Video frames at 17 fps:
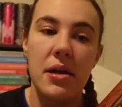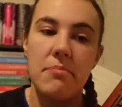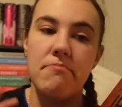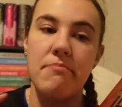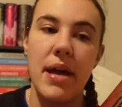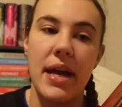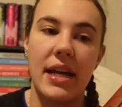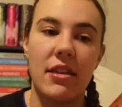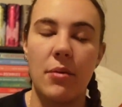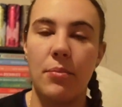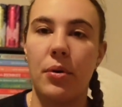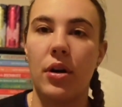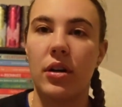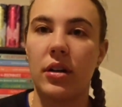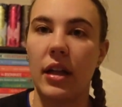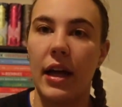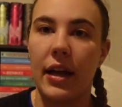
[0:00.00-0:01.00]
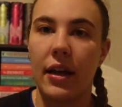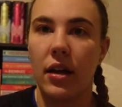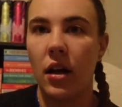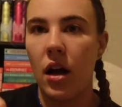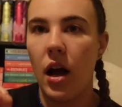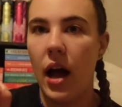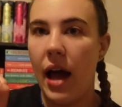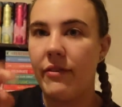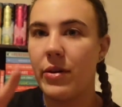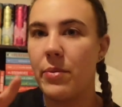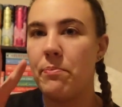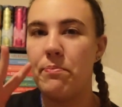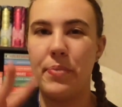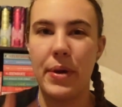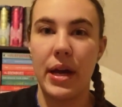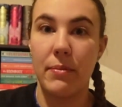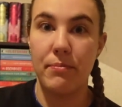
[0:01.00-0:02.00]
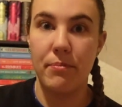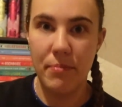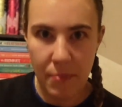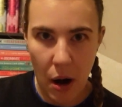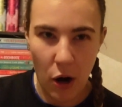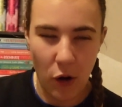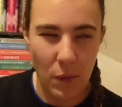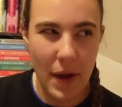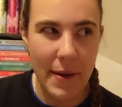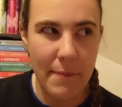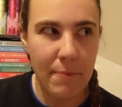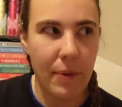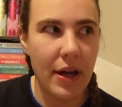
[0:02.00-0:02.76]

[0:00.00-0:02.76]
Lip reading: make the book like have a big moment,